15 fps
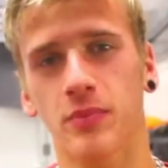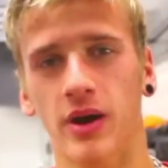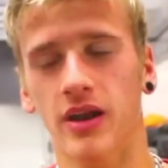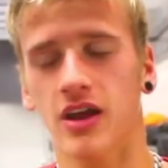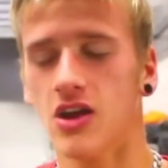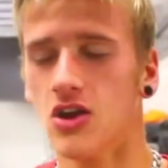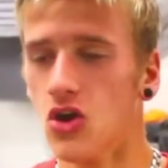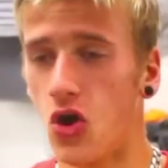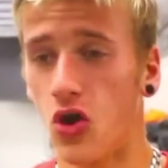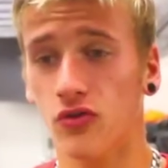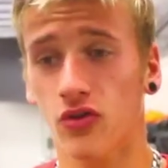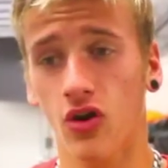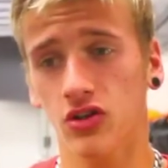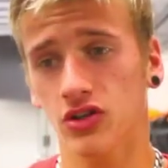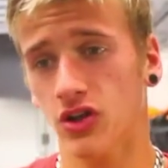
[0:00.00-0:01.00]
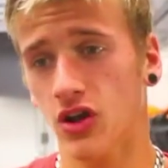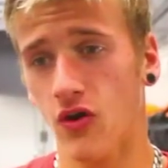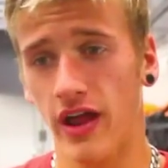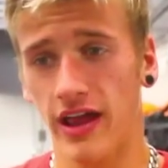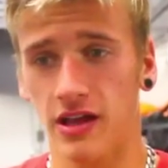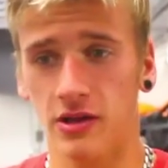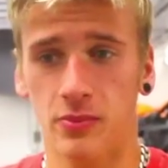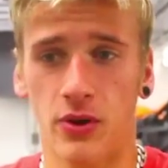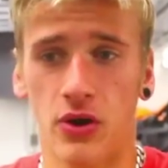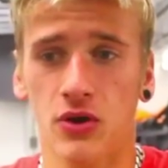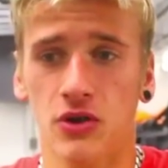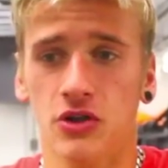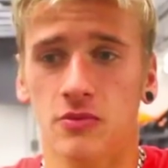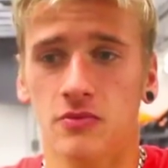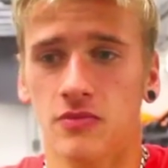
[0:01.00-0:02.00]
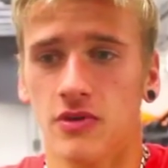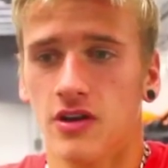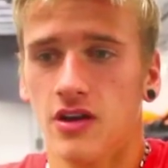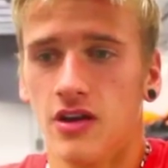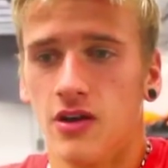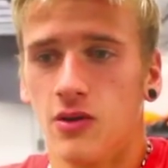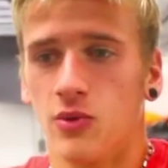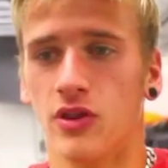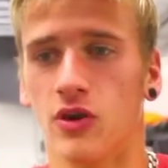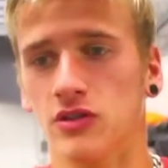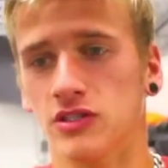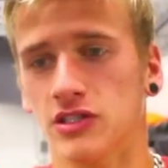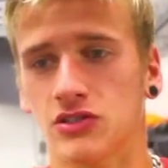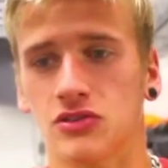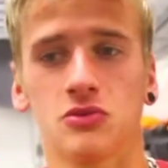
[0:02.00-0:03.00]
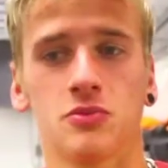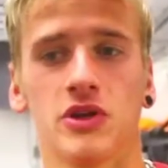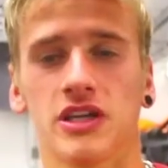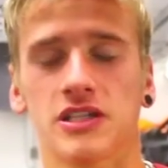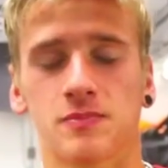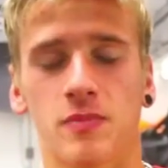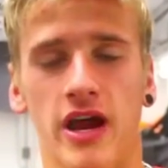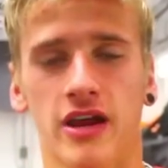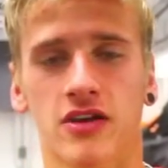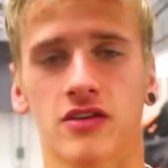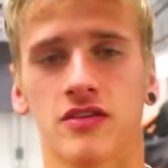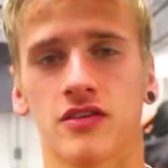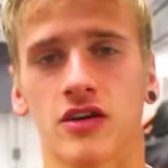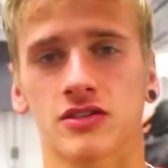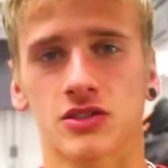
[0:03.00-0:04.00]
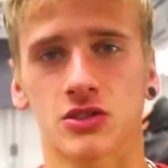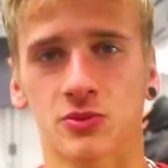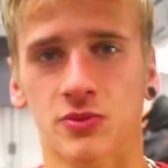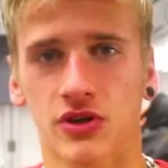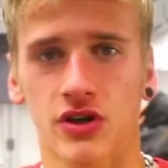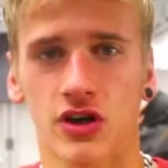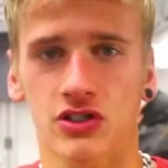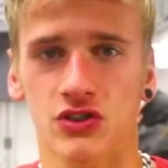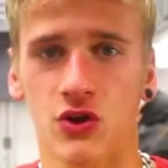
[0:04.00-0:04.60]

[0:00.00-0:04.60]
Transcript: But overall, you know, I got a podium with only 2 weeks back on Supercross.